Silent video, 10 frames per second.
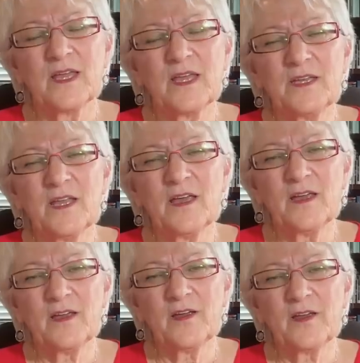And
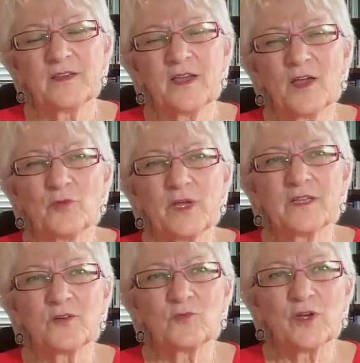uh, I think I
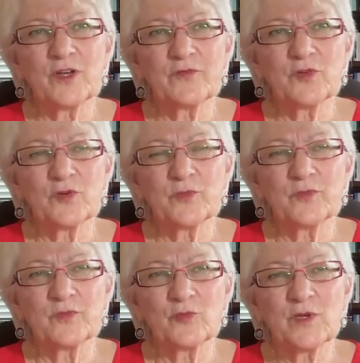read in one of your
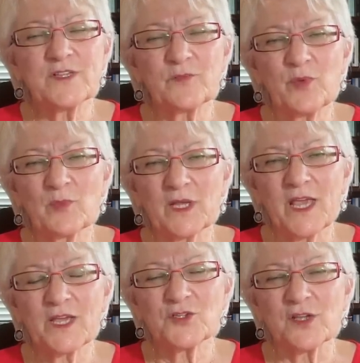recent
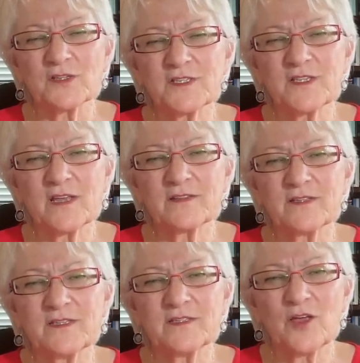publications that
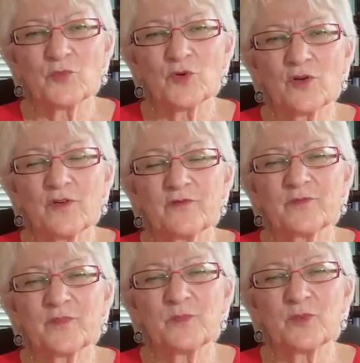the number of
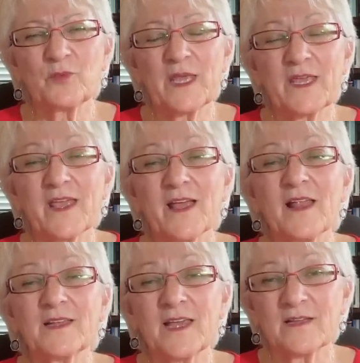people making
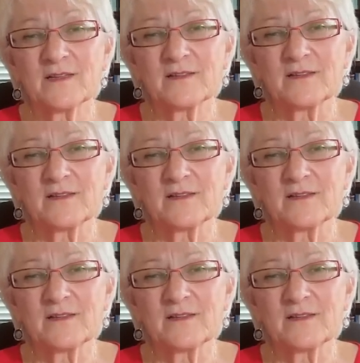Aliyah